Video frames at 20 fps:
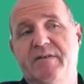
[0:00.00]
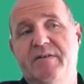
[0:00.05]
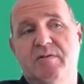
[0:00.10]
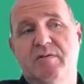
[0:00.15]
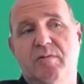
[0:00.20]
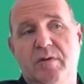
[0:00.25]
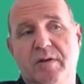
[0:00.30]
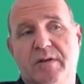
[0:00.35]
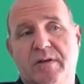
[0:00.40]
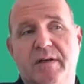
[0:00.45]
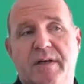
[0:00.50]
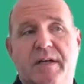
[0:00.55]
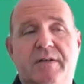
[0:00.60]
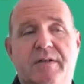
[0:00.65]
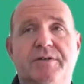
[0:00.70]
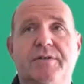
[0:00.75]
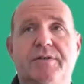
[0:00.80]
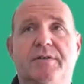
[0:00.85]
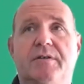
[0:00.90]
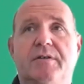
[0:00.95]
stored
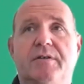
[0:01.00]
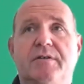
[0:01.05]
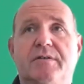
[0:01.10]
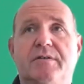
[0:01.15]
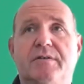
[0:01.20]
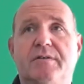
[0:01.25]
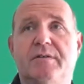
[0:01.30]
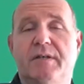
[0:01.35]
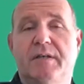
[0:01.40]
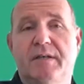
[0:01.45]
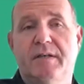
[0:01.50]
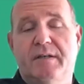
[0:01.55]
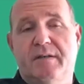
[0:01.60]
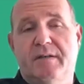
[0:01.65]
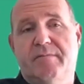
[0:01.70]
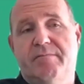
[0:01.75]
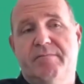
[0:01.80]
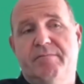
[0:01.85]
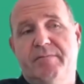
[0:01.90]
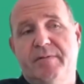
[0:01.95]
credentials,
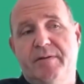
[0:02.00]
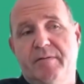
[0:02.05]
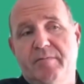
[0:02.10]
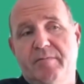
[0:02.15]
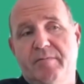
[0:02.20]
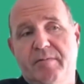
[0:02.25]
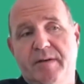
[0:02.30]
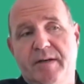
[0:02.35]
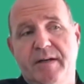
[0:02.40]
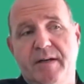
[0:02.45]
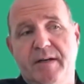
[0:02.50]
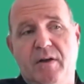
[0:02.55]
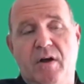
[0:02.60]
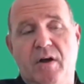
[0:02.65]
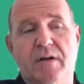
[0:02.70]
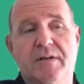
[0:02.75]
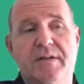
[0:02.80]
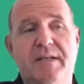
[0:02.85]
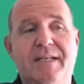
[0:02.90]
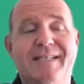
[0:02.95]

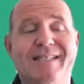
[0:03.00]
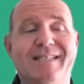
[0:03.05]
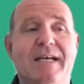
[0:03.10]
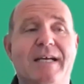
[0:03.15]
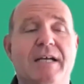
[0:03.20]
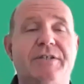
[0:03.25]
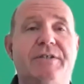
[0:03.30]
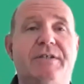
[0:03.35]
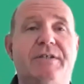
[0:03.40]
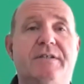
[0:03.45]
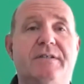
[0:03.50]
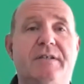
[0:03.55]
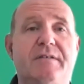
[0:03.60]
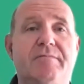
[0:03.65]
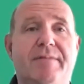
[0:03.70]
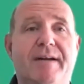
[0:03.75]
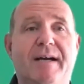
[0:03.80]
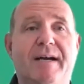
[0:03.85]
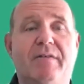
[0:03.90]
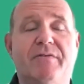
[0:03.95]
logged in sessions
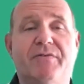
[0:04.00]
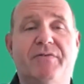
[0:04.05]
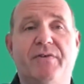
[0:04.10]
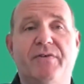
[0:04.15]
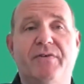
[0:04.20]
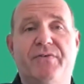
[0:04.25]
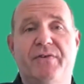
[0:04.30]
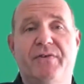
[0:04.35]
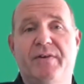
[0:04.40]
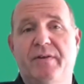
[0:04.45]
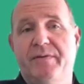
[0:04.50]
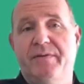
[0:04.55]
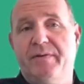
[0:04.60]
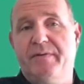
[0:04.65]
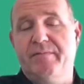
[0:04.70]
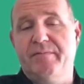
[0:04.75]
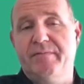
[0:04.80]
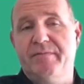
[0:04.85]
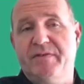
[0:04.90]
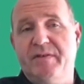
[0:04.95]
in browsers and
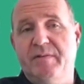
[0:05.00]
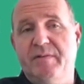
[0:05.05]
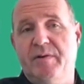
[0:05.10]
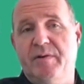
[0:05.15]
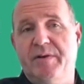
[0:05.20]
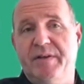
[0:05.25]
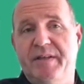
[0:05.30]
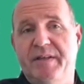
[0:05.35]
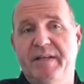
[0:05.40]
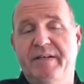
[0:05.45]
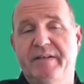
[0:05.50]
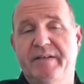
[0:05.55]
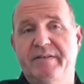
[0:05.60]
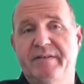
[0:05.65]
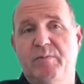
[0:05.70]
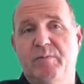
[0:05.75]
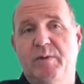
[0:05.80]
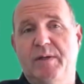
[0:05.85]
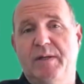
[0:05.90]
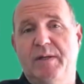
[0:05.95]
other similar things
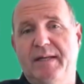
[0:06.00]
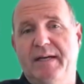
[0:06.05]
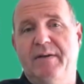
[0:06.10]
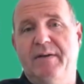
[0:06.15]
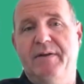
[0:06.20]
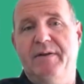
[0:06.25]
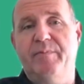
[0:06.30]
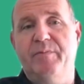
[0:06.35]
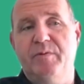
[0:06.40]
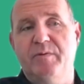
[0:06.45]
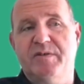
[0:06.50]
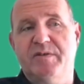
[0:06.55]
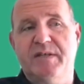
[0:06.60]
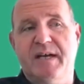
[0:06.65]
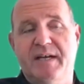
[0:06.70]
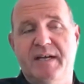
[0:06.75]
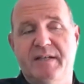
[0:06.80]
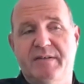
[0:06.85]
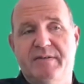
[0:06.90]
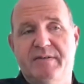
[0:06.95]
that will allow them to
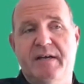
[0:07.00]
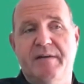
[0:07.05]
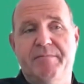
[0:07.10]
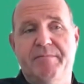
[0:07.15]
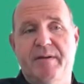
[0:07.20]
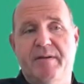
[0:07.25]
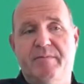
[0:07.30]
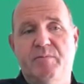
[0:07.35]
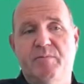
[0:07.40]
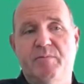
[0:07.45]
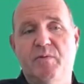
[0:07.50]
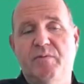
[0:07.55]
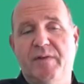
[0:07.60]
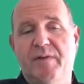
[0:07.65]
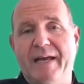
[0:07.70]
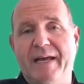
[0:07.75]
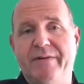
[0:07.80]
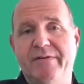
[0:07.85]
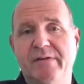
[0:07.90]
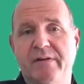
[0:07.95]
sidestep and move
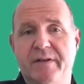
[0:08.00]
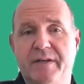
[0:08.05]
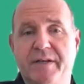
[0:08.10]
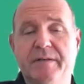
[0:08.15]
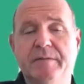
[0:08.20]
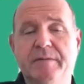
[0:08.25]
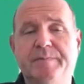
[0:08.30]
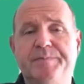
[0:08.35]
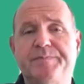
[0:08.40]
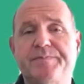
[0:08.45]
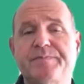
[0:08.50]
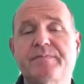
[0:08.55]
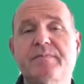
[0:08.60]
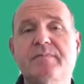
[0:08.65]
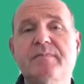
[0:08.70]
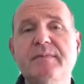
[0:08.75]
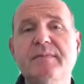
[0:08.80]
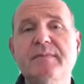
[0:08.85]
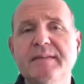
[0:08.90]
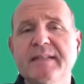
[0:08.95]
laterally
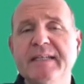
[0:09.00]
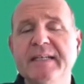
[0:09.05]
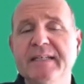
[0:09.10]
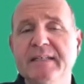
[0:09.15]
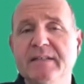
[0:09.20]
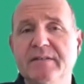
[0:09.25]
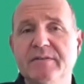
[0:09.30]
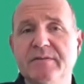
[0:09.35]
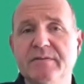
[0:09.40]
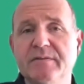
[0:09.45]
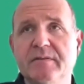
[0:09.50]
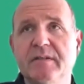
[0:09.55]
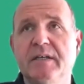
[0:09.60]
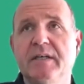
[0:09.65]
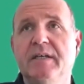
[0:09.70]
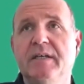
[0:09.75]
into